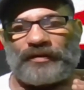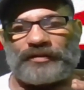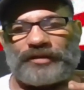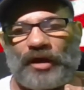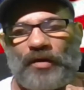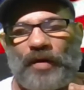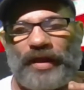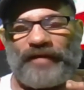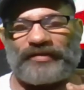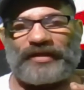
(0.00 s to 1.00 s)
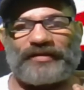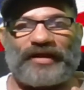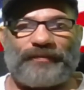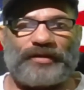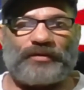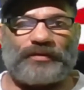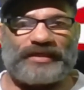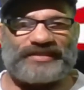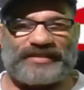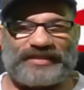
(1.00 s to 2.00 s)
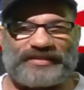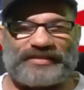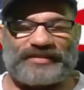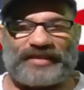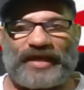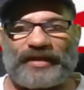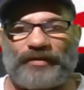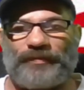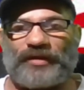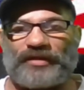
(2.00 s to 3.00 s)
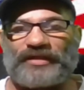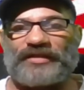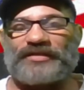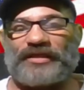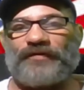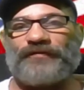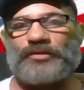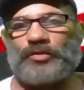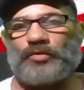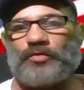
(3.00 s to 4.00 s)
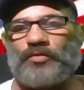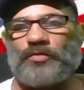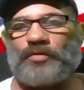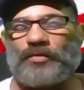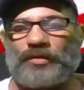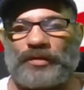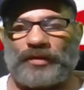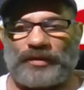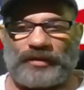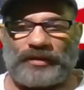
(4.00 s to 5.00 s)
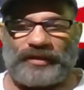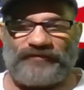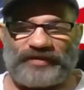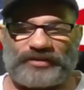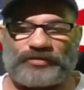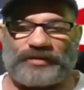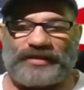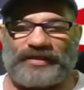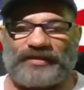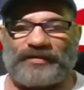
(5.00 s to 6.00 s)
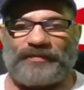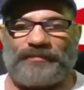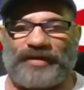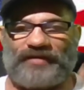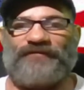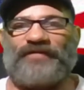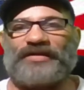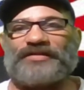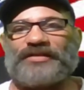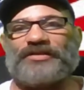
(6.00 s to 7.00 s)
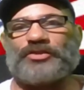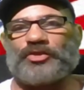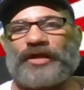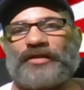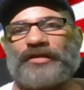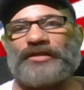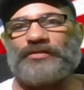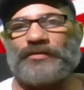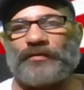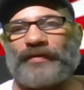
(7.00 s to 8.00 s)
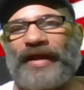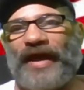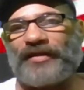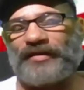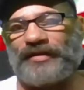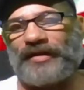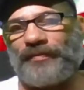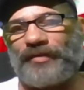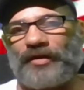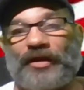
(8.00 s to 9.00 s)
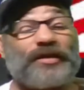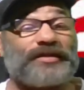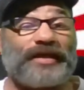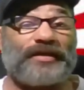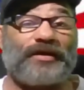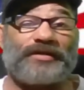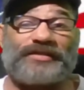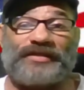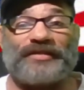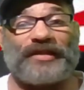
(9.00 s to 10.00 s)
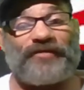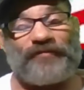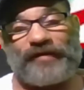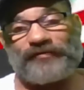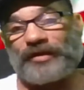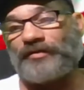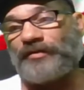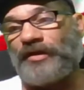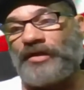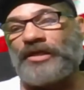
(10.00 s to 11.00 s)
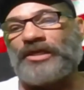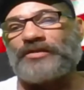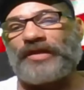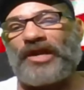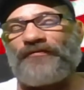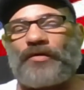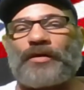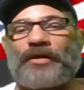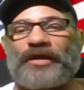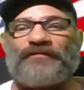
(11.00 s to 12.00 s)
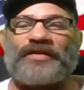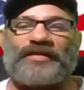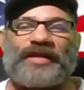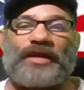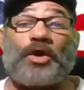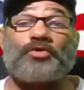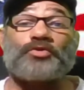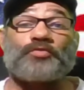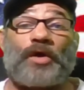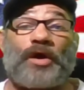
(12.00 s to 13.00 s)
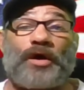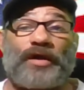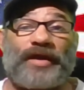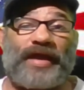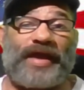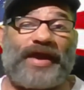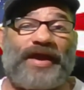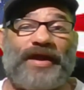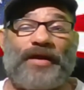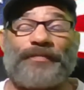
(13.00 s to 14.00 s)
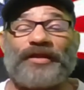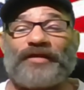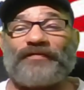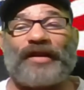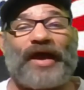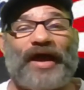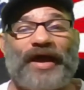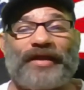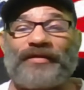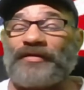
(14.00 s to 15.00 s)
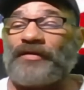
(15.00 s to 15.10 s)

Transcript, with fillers: so everything that I've been doing is, is designing and building stuff to eventually manifest this trailer into a reality. And I'm going to call it the LRT, Life Raft trailer. So therefore, if anything goes wrong at a blink of an eye,